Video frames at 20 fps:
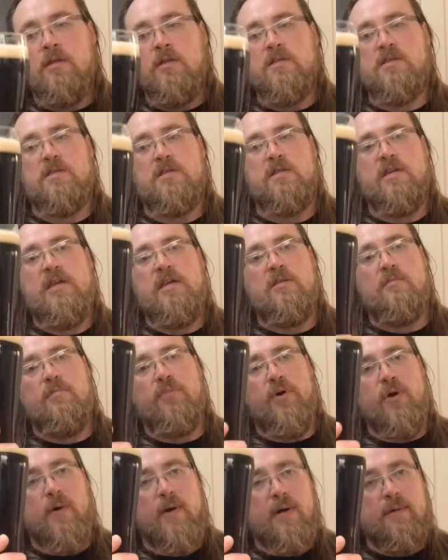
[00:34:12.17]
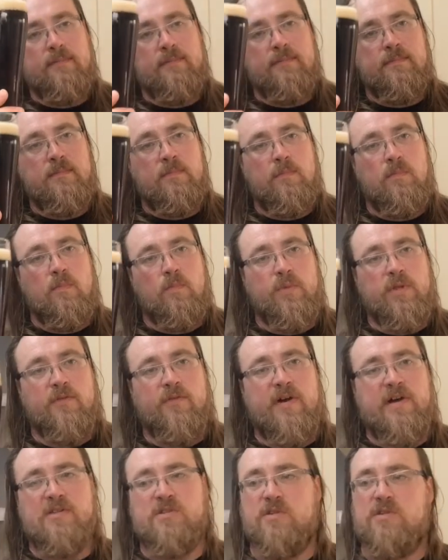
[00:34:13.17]
This is a Heathen brewer with a
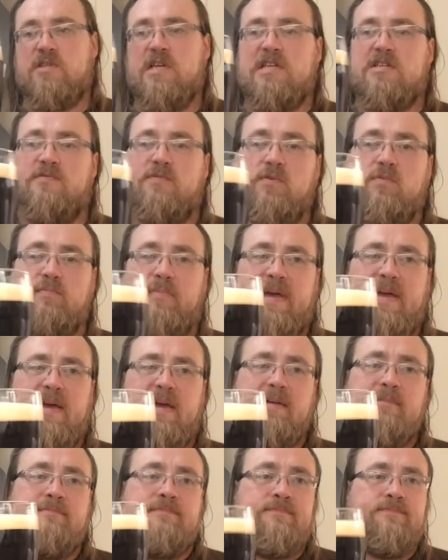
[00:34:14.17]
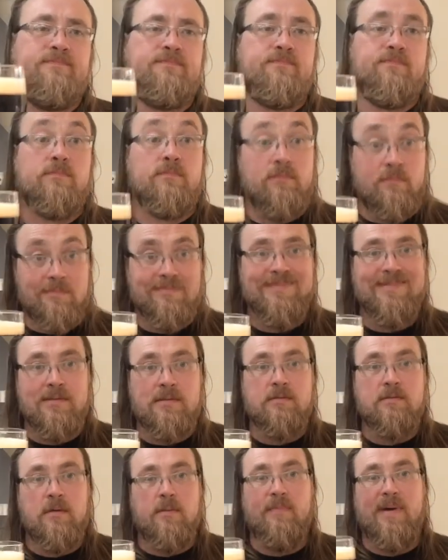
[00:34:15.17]
very successful beer,
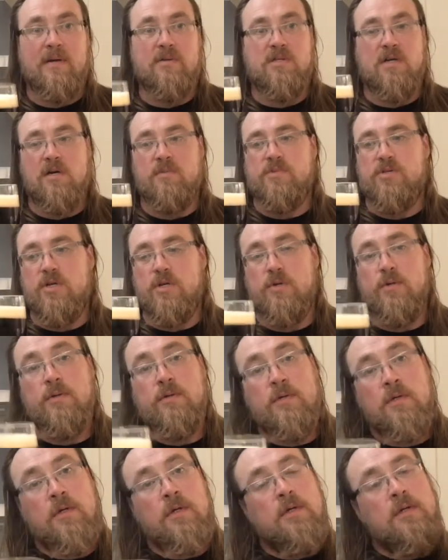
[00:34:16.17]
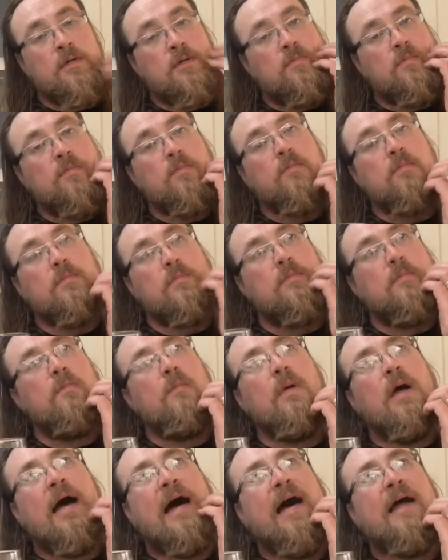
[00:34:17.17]
Pack Time 2,
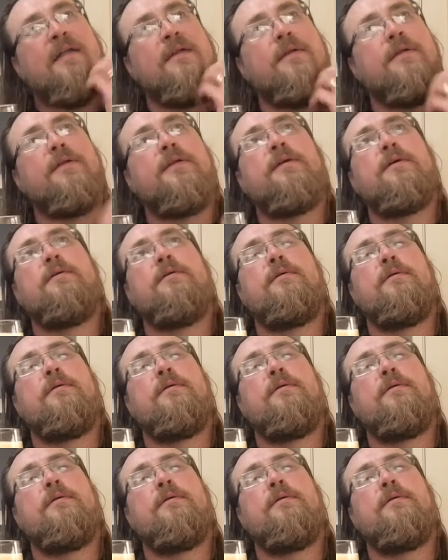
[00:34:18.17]
and